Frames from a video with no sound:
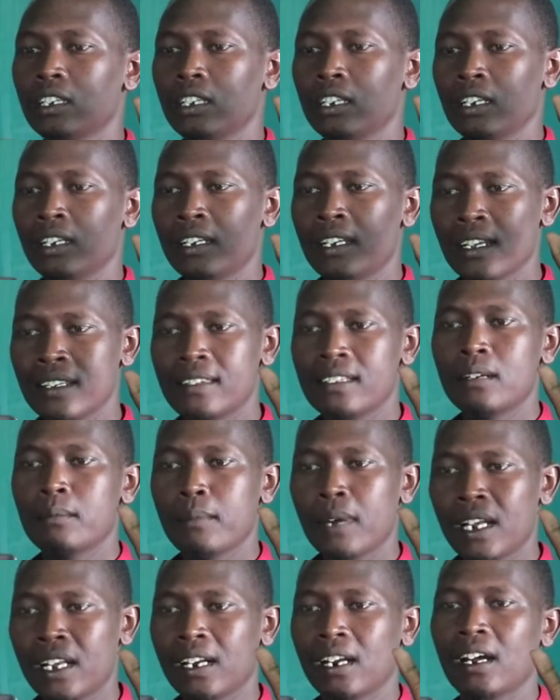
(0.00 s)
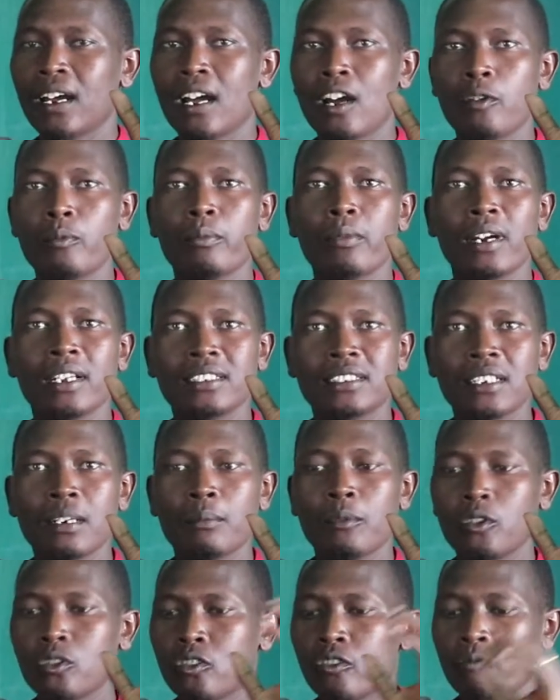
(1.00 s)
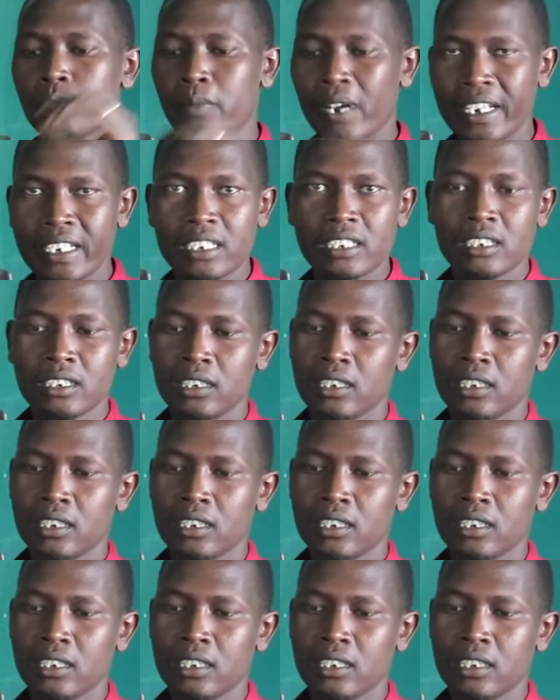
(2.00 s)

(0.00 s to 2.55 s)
it doesn't matter how much amount of money